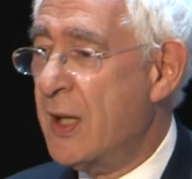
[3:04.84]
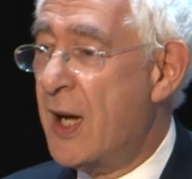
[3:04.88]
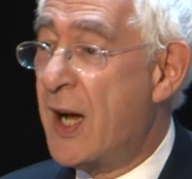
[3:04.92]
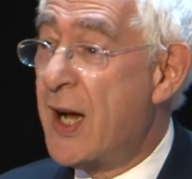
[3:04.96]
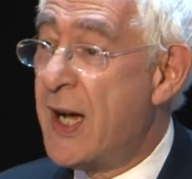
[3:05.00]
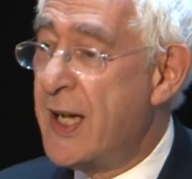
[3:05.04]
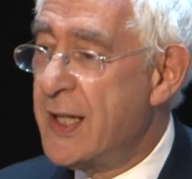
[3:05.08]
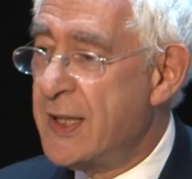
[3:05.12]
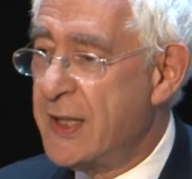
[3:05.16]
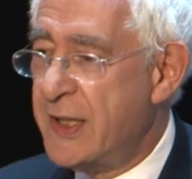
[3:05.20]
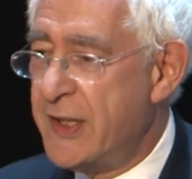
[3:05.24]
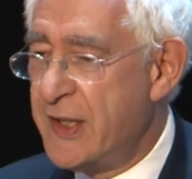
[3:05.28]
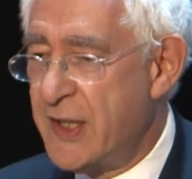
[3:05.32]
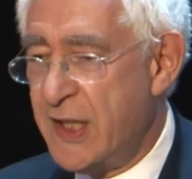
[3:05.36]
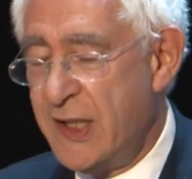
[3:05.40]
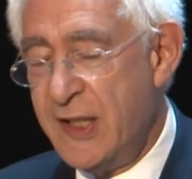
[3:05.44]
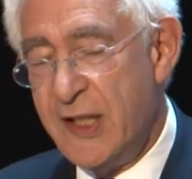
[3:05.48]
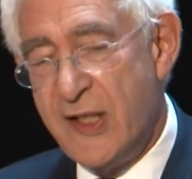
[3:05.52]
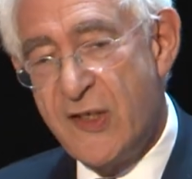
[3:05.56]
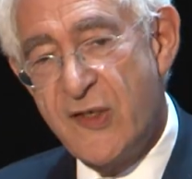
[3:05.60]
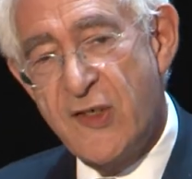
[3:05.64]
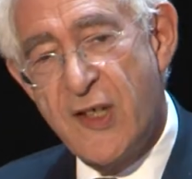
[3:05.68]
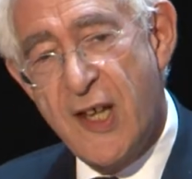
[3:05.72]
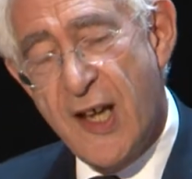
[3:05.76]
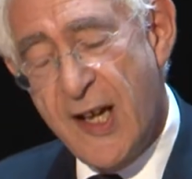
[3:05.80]
Ireland in
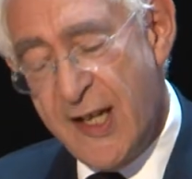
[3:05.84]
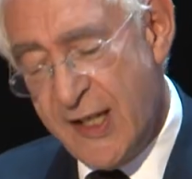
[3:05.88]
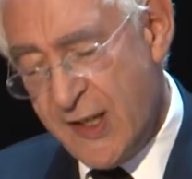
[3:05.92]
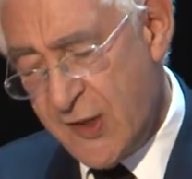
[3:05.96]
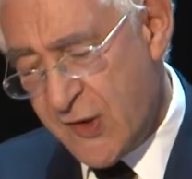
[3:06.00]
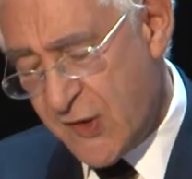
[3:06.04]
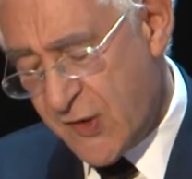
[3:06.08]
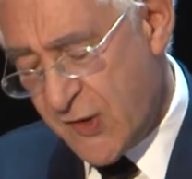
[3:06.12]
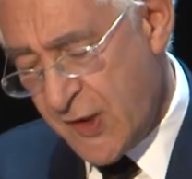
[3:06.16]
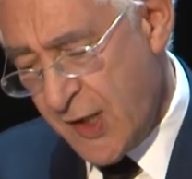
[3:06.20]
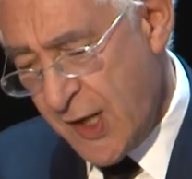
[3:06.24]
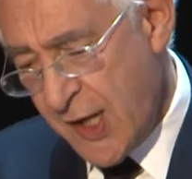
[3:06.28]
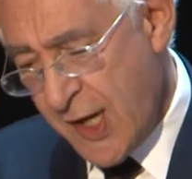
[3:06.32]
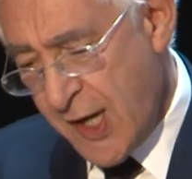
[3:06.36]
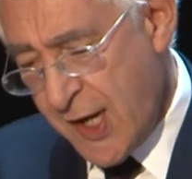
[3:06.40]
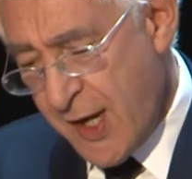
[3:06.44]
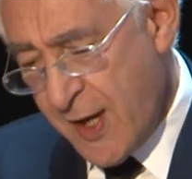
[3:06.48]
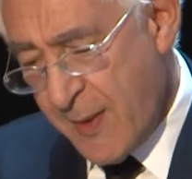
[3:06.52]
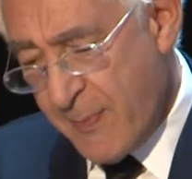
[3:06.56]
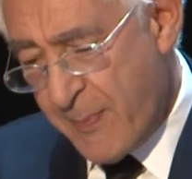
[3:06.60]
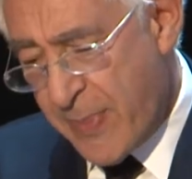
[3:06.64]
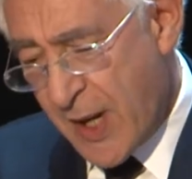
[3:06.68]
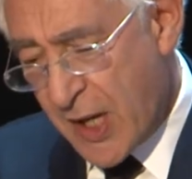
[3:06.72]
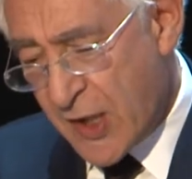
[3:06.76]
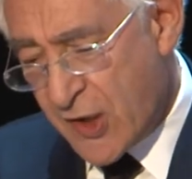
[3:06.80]
this case,
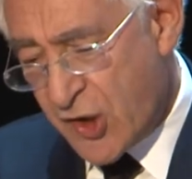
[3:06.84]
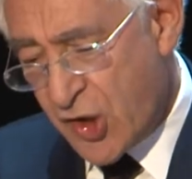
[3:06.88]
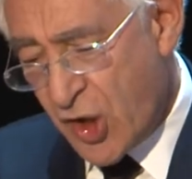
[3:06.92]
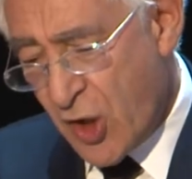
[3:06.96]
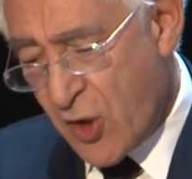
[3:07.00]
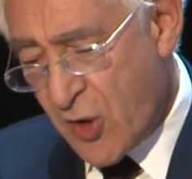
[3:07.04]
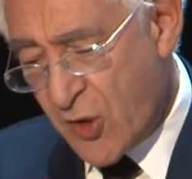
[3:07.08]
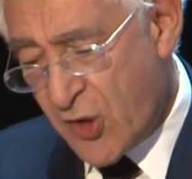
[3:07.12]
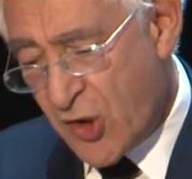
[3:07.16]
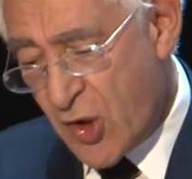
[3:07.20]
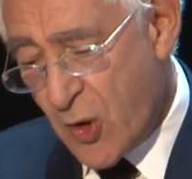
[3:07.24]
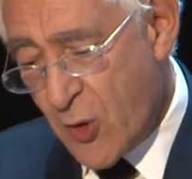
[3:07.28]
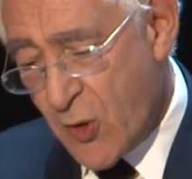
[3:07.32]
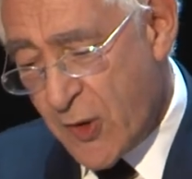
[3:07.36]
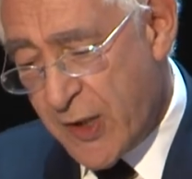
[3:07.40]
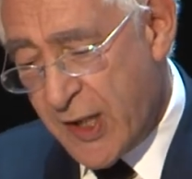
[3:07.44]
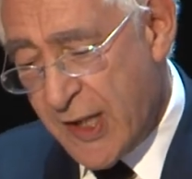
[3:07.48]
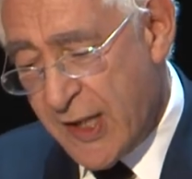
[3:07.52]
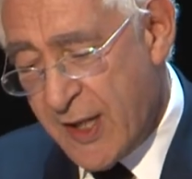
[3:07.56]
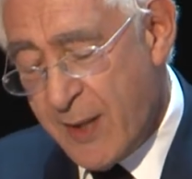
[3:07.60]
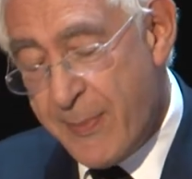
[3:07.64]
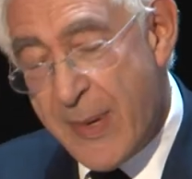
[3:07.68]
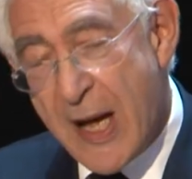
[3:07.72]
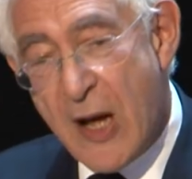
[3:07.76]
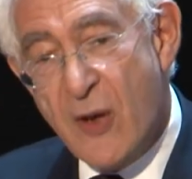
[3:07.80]
but you're
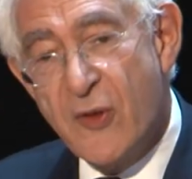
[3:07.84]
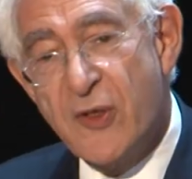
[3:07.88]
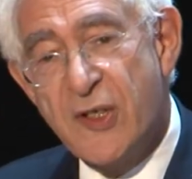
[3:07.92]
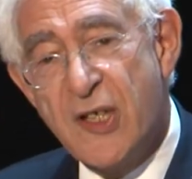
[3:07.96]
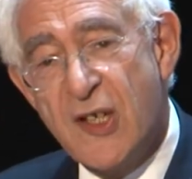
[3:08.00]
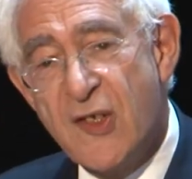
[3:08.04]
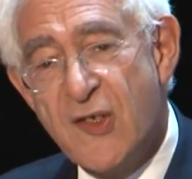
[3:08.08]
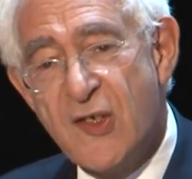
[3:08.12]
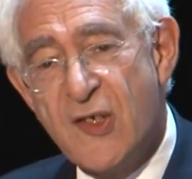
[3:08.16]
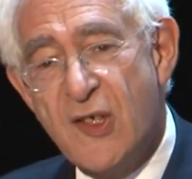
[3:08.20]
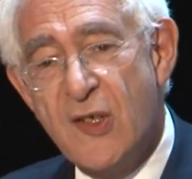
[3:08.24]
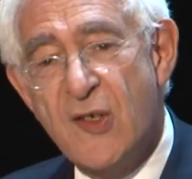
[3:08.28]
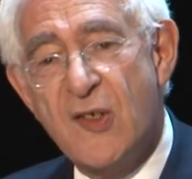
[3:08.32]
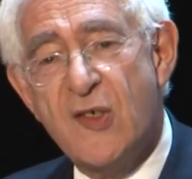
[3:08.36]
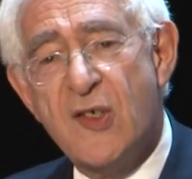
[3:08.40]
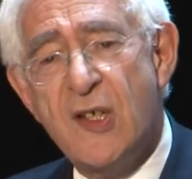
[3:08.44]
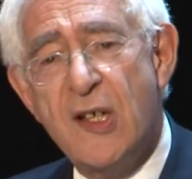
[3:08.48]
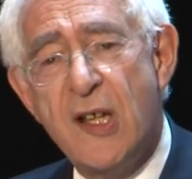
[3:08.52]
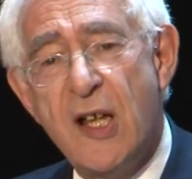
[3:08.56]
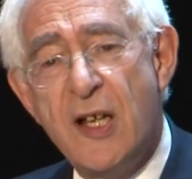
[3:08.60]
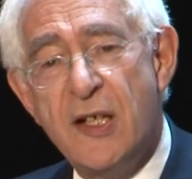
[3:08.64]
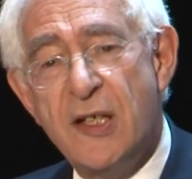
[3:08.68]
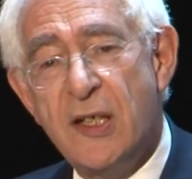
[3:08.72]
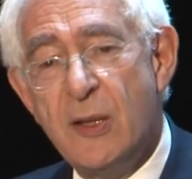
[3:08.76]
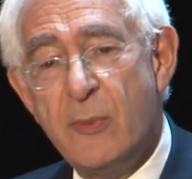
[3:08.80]
talking about distance
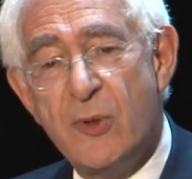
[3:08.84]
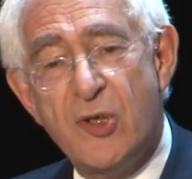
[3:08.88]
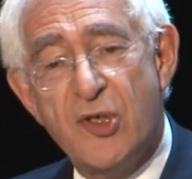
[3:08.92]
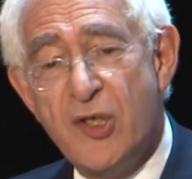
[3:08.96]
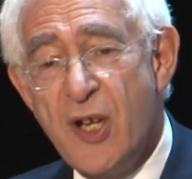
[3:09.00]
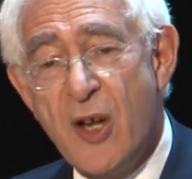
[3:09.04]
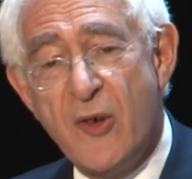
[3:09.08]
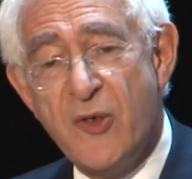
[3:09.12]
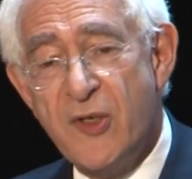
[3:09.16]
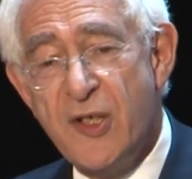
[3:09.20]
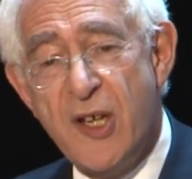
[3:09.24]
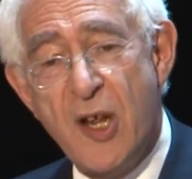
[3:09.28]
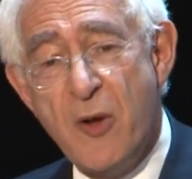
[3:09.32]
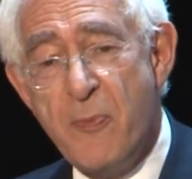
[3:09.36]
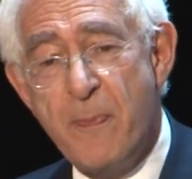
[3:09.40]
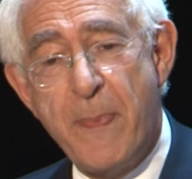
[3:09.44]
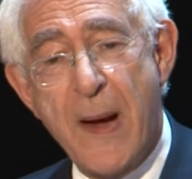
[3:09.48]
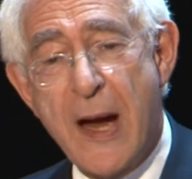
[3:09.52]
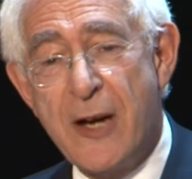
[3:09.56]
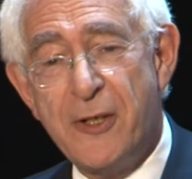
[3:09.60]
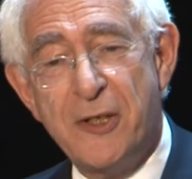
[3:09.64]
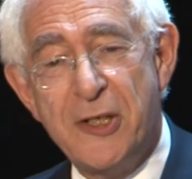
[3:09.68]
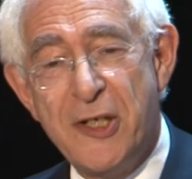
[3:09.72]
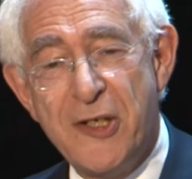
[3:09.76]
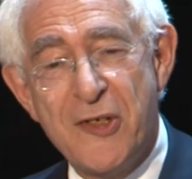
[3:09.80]
learning, which knows no
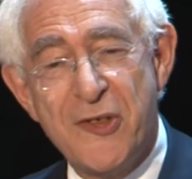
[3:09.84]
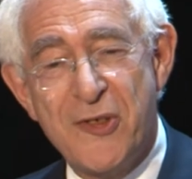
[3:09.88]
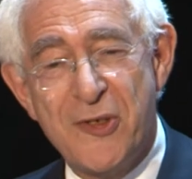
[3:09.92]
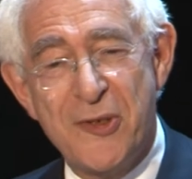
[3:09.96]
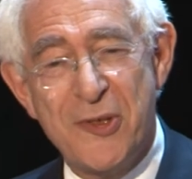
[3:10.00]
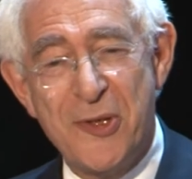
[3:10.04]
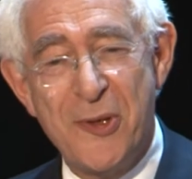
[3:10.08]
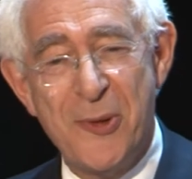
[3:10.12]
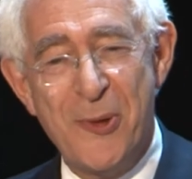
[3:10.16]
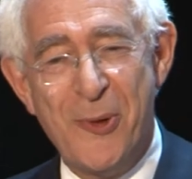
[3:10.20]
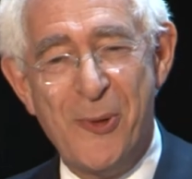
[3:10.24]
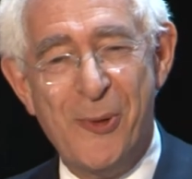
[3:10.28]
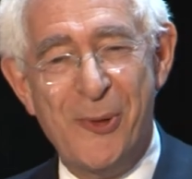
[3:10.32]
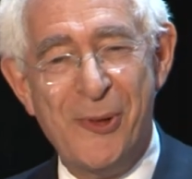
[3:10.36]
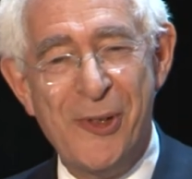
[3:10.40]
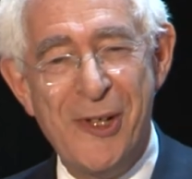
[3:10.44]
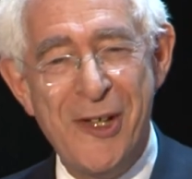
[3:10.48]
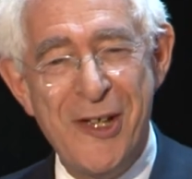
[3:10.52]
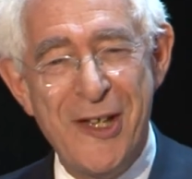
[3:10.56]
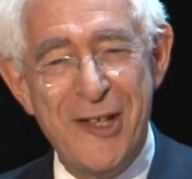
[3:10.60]
barriers at all.